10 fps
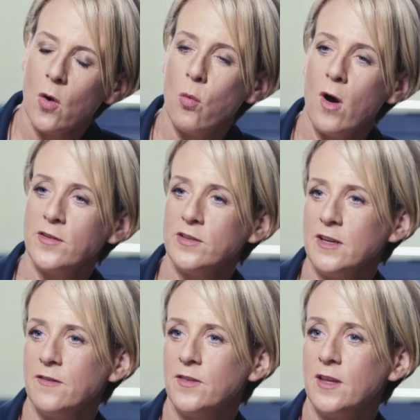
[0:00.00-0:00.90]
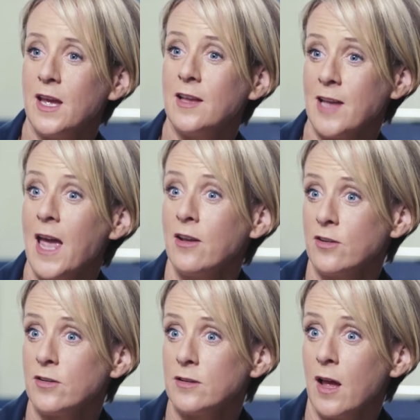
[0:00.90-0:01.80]
What if the
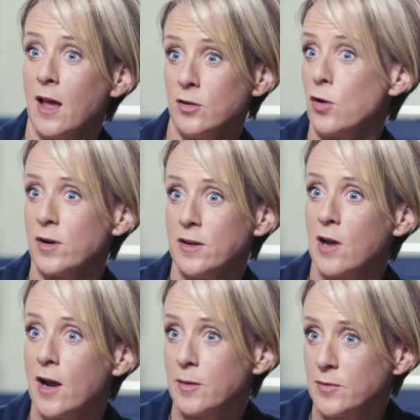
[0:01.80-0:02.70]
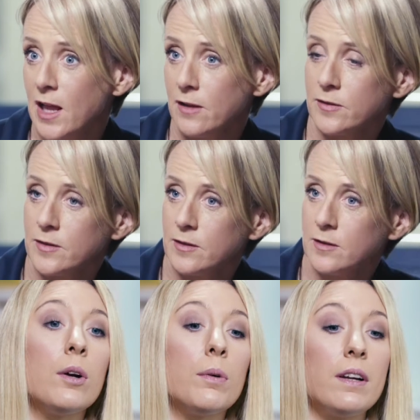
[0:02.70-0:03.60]
executor has already died themselves?
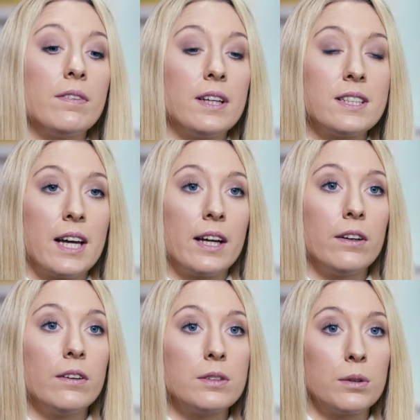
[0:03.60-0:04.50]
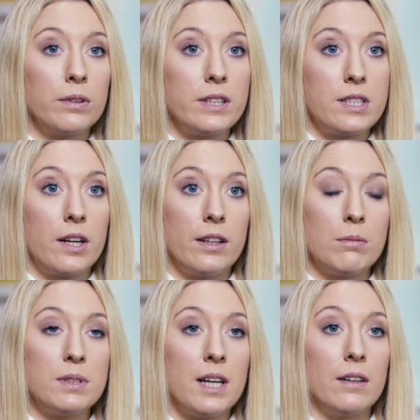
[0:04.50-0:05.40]
Well, if the executor has already died
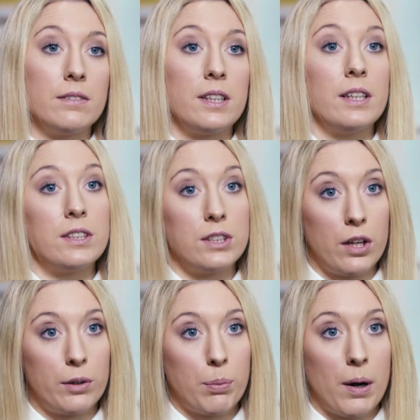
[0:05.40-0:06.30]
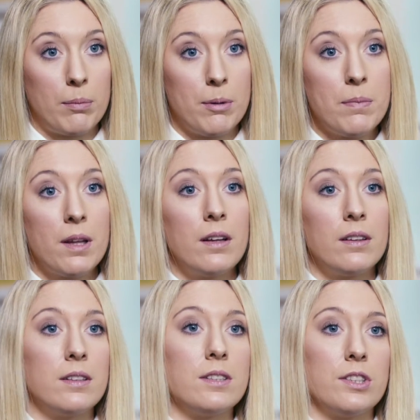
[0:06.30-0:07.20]
themselves, it's not a problem.
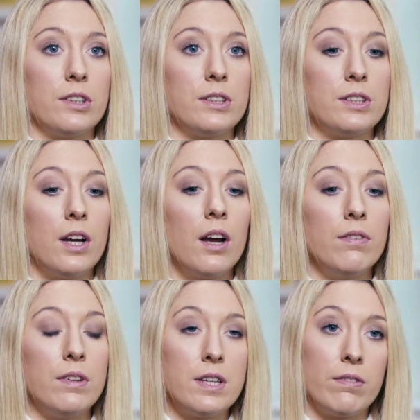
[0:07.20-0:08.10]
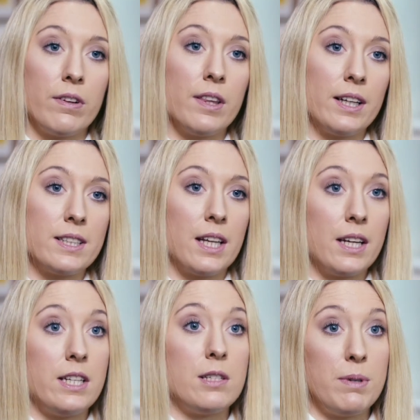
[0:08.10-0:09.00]
There's just a few different things that
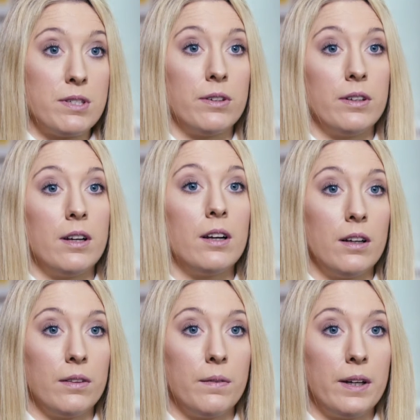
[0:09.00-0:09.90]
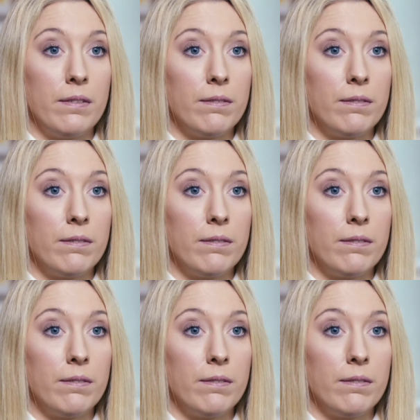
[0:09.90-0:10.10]
need to be done along the way.